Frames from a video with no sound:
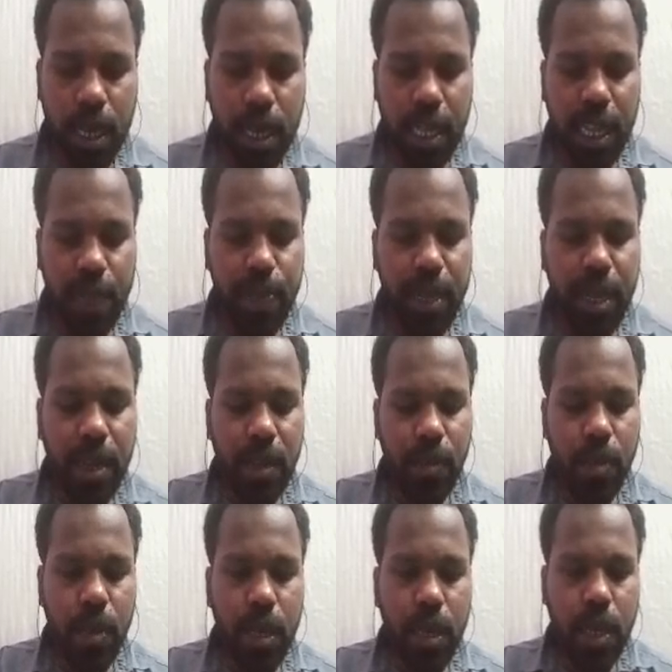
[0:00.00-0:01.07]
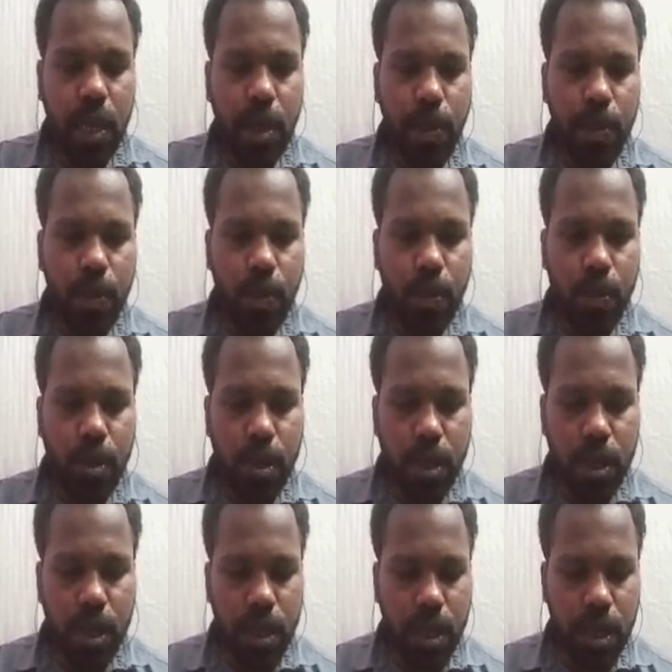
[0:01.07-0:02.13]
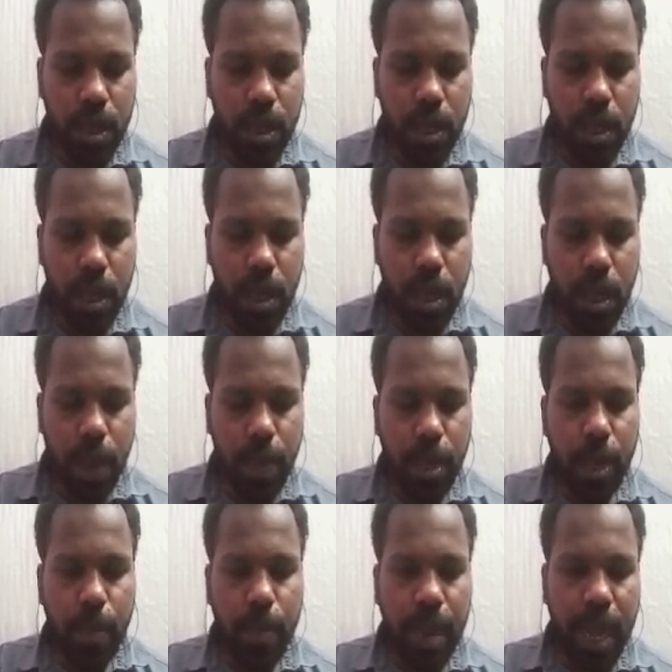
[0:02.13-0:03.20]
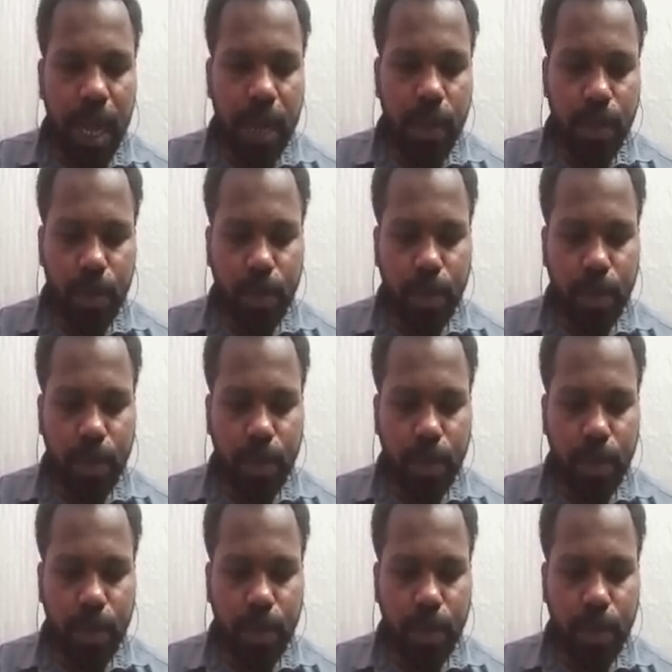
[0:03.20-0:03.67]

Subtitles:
and let me give import matplotlib